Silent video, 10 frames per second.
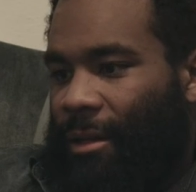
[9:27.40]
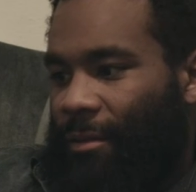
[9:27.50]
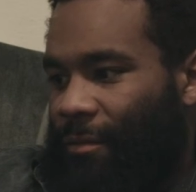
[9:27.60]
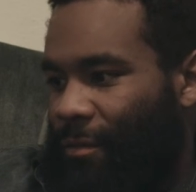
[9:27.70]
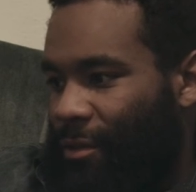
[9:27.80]
And
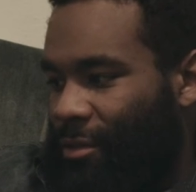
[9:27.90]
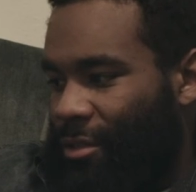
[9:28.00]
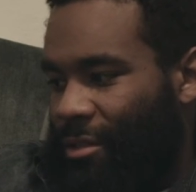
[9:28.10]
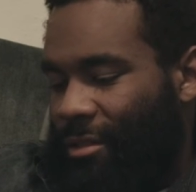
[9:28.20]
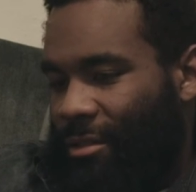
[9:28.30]
at
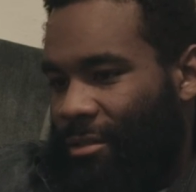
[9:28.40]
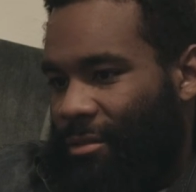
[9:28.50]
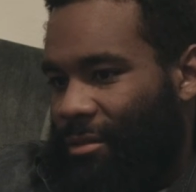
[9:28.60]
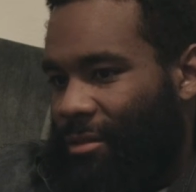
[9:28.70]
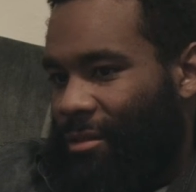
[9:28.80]
first,
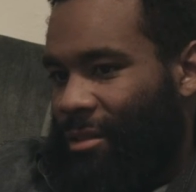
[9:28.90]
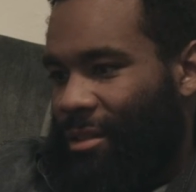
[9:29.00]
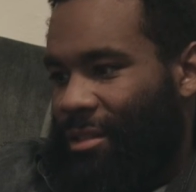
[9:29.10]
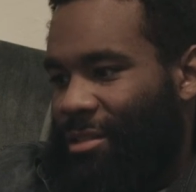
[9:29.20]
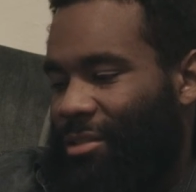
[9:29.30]

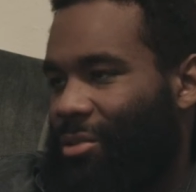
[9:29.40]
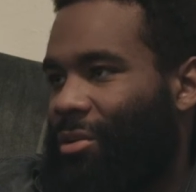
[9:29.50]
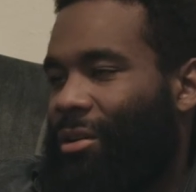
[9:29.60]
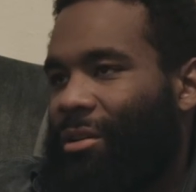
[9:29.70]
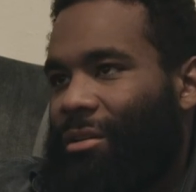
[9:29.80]
it's
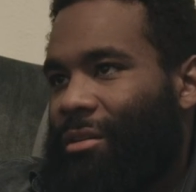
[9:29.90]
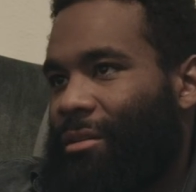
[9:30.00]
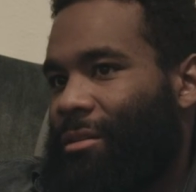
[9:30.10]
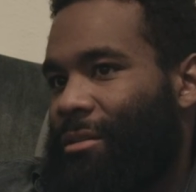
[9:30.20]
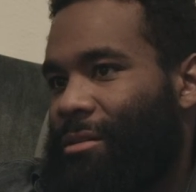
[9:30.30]
so hard.